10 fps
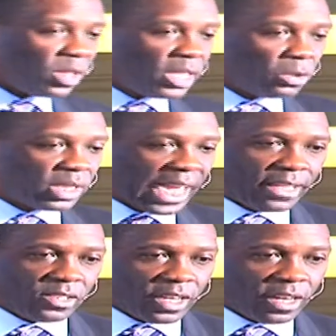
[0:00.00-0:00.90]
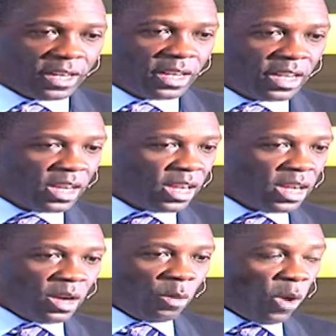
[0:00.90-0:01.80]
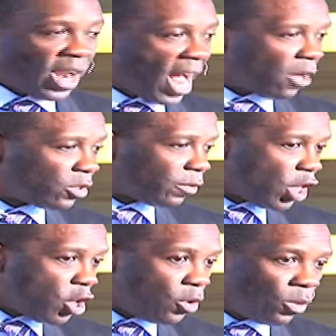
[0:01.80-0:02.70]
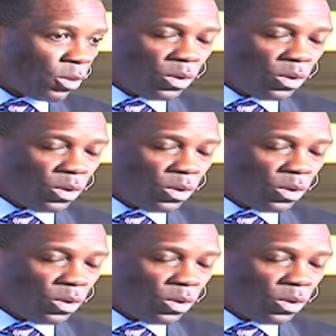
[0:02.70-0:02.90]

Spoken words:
little tents here? One house for you,